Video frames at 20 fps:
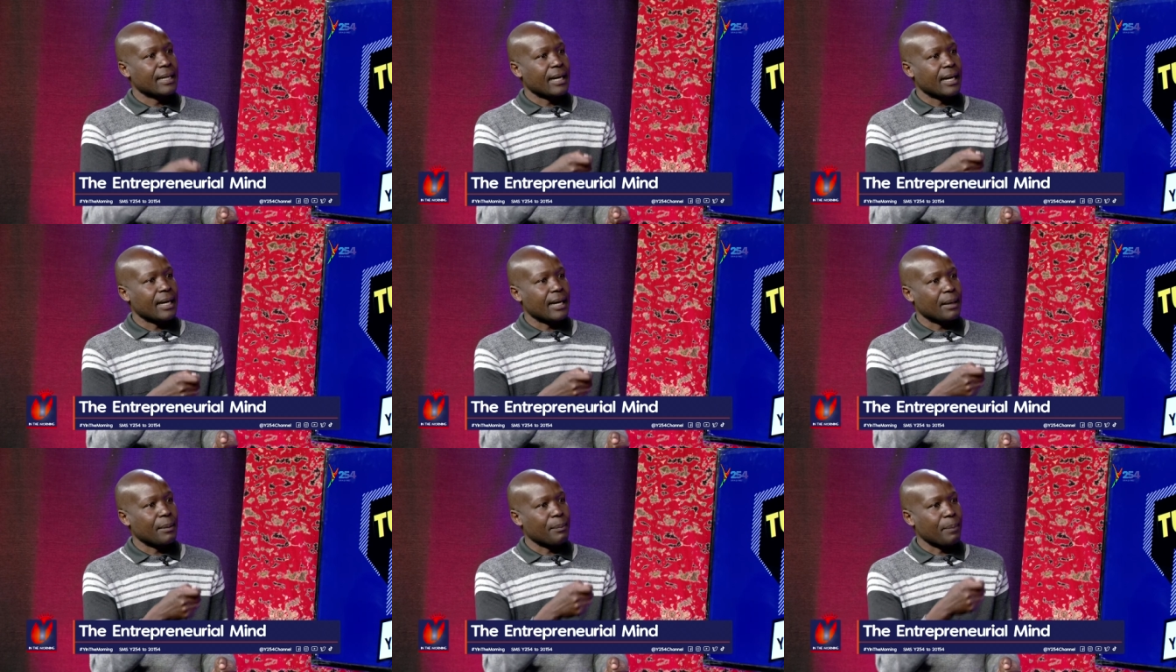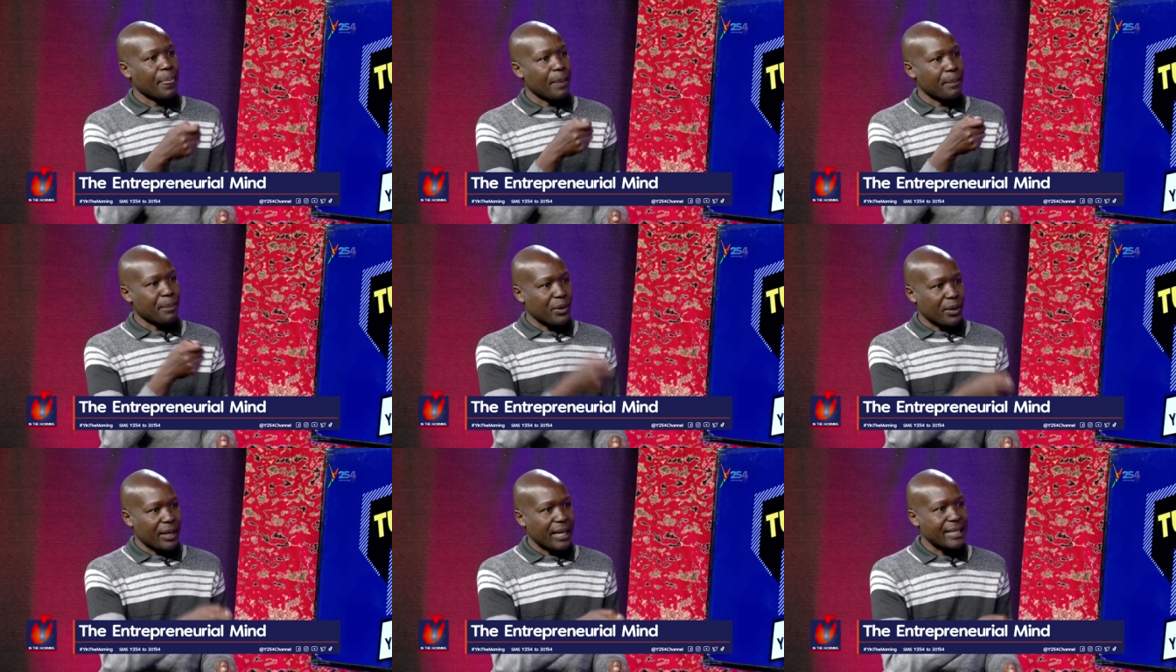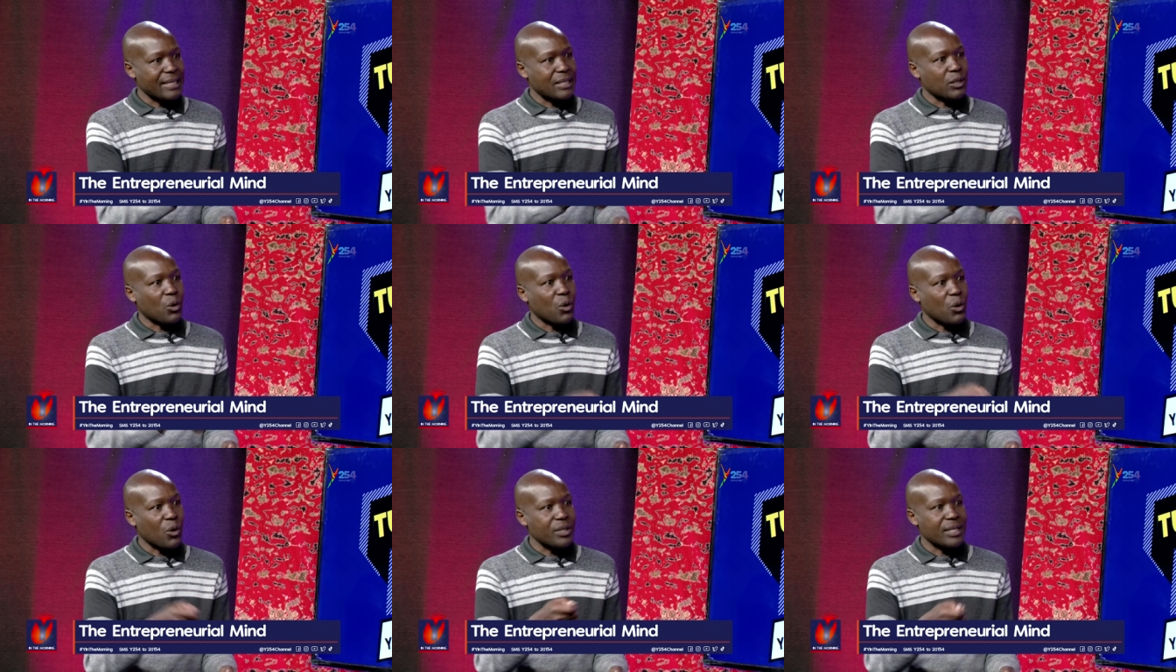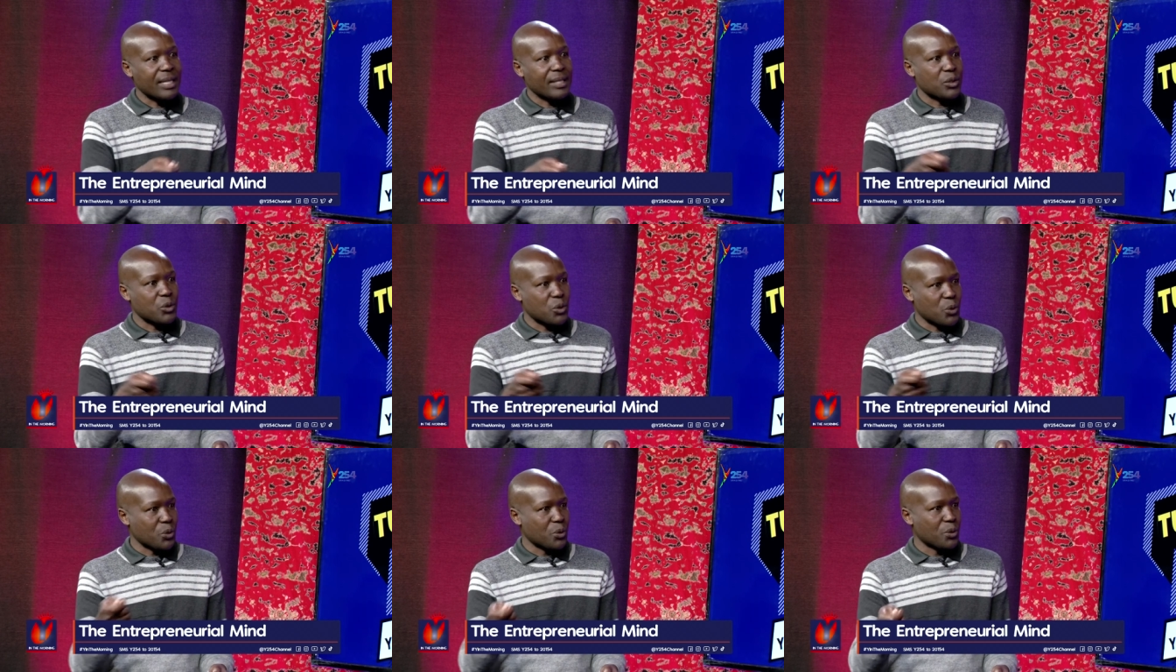Um, products closer
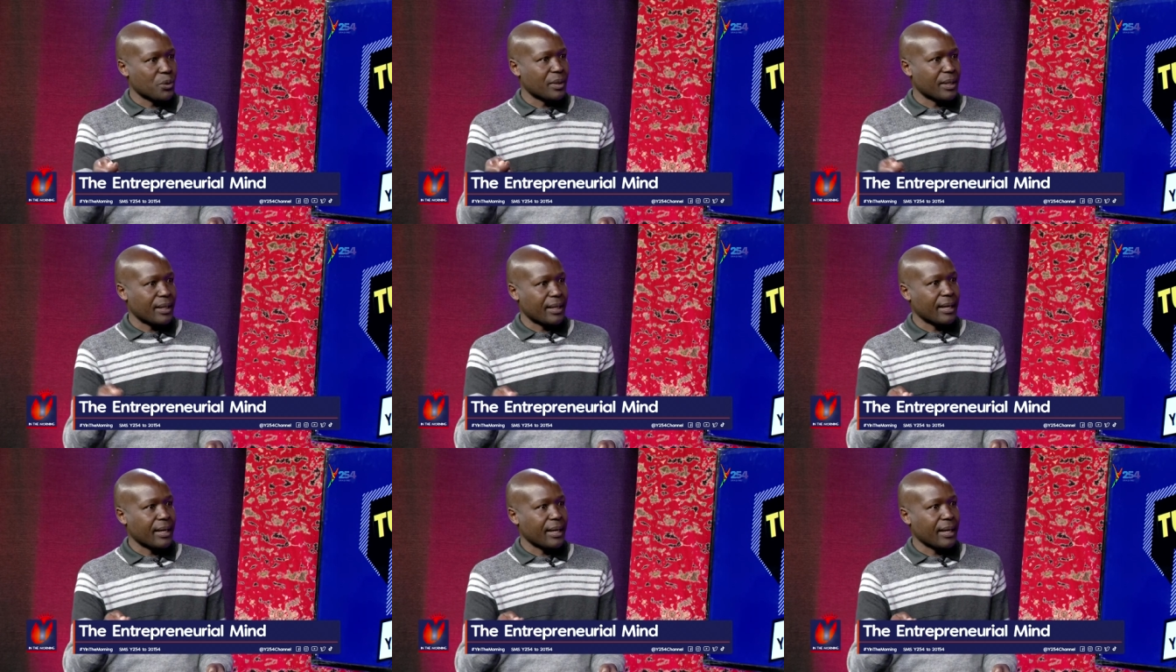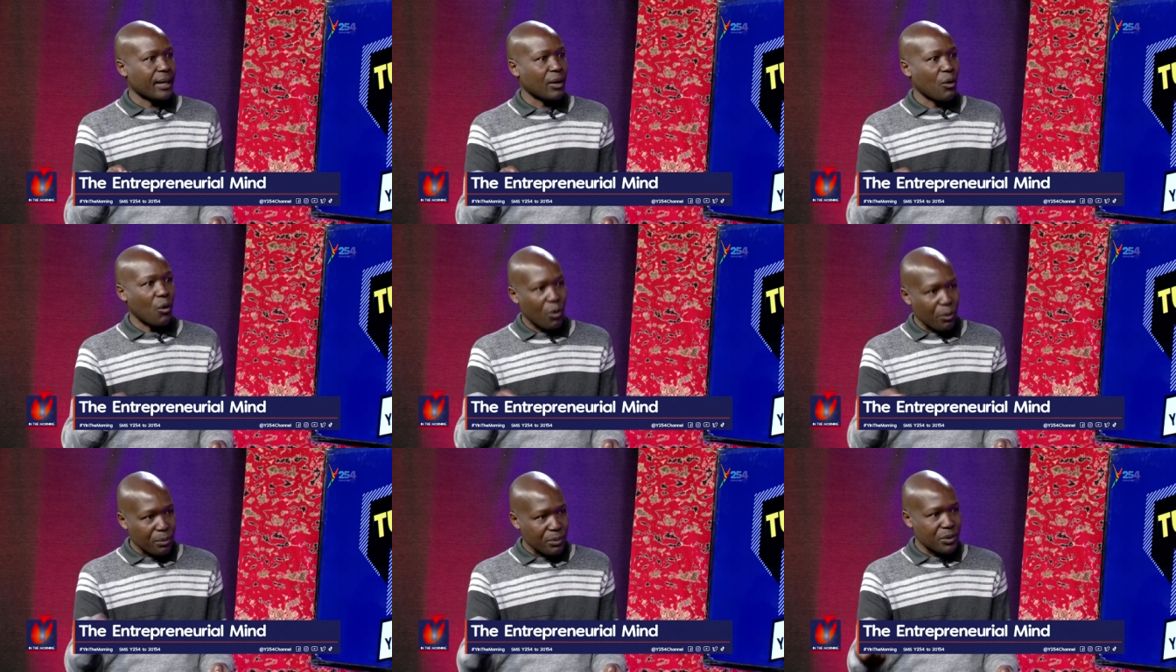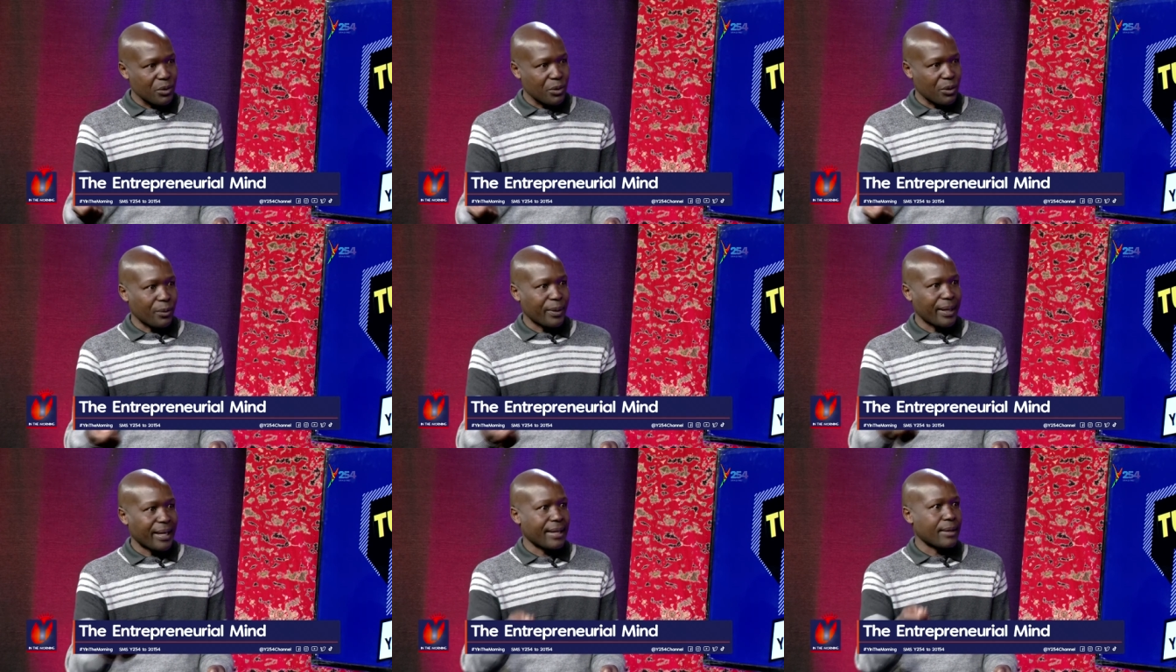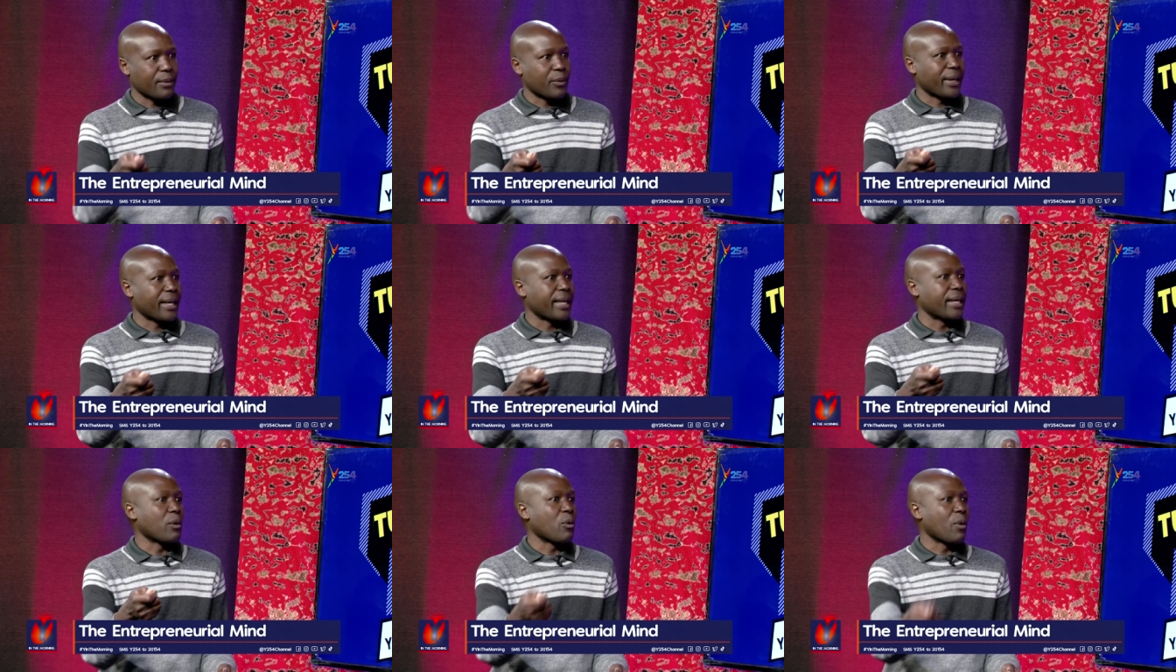to their homes or where,
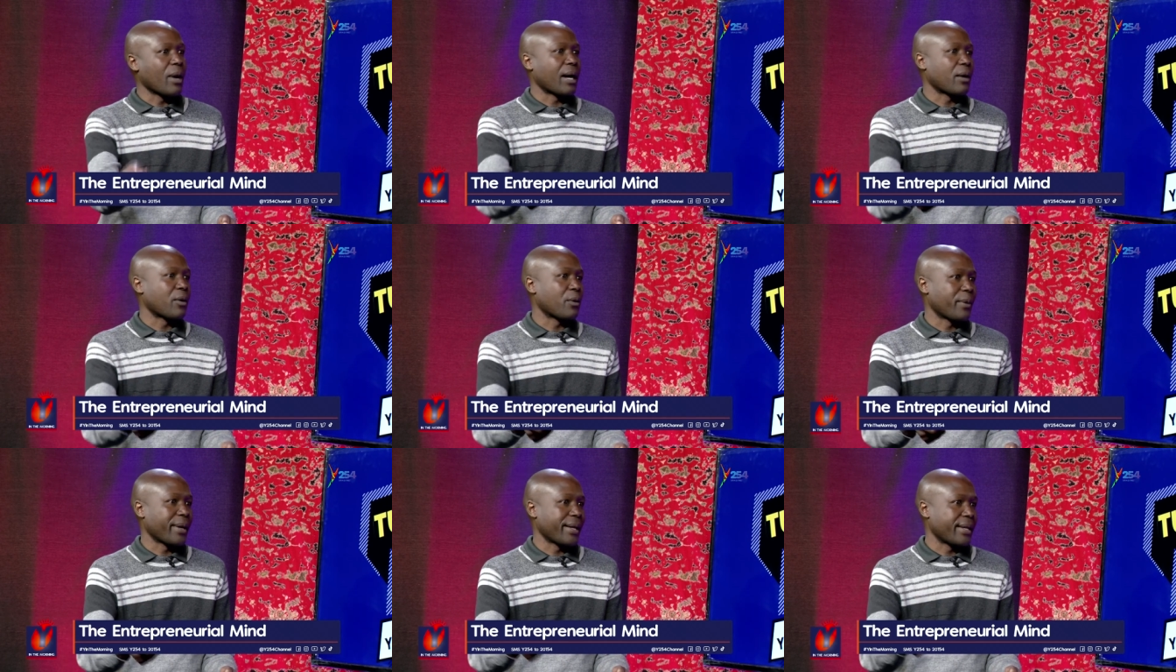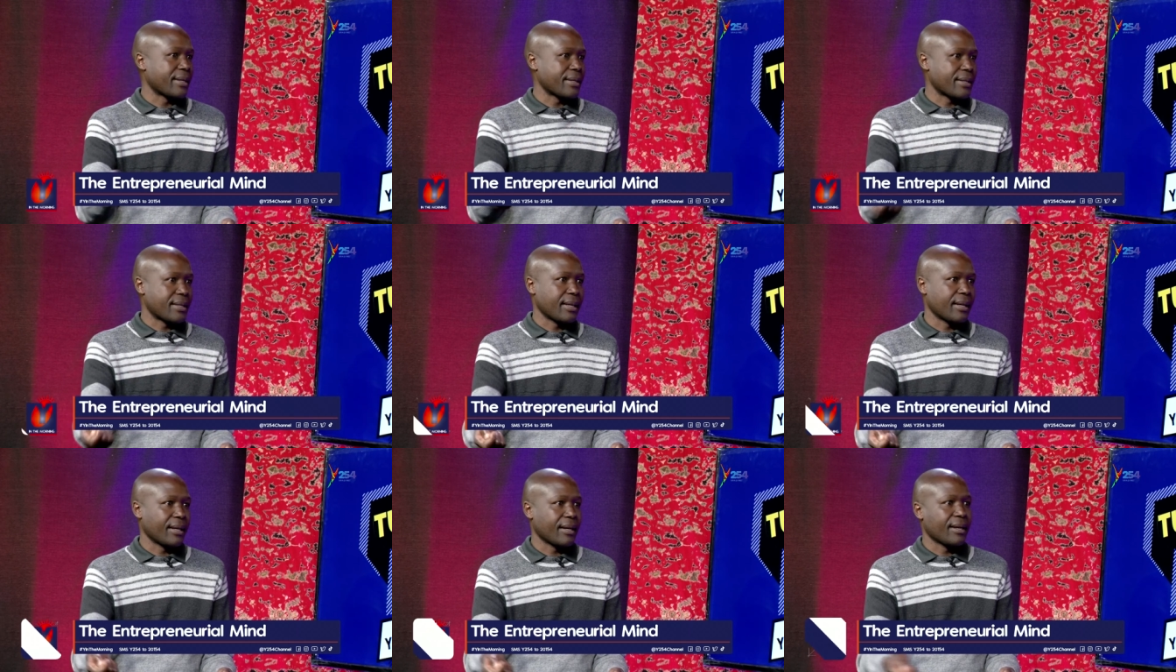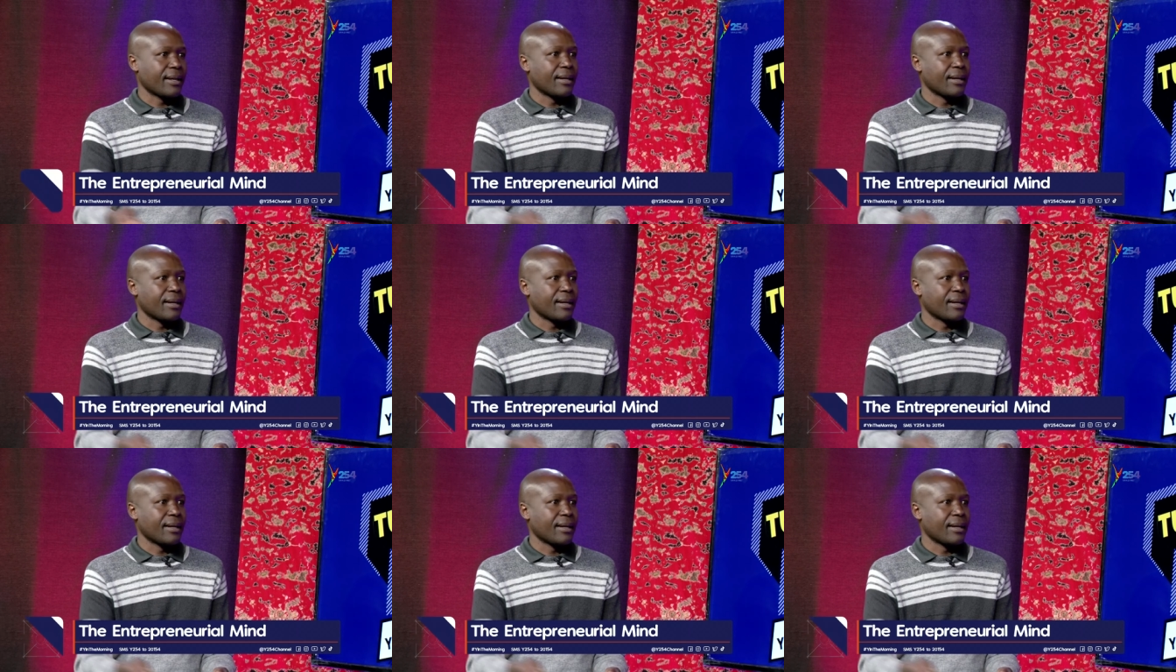where they work or where they stay.